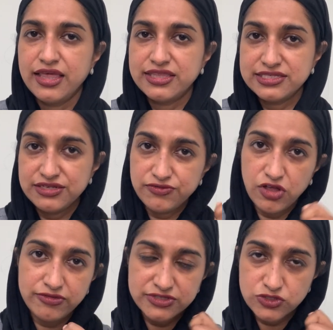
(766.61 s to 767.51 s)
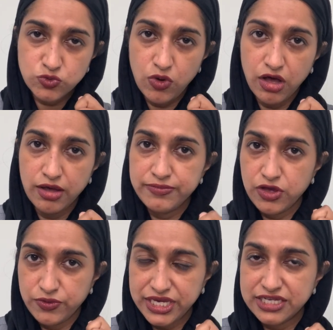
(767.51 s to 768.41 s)
This involves a
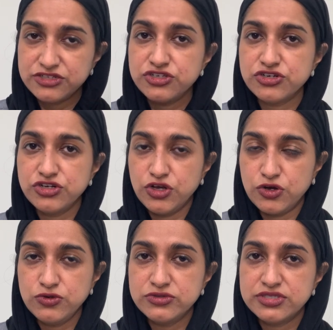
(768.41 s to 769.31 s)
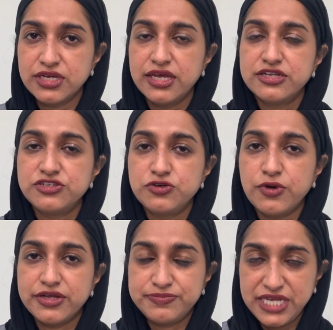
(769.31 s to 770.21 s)
swab going into your nose
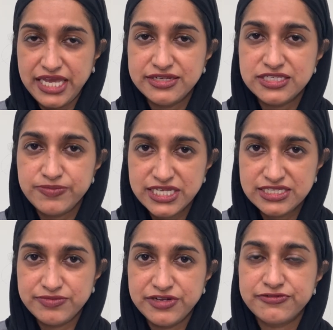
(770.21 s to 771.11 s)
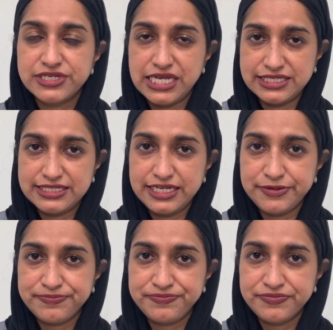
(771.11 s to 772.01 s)
to obtain a specimen for testing.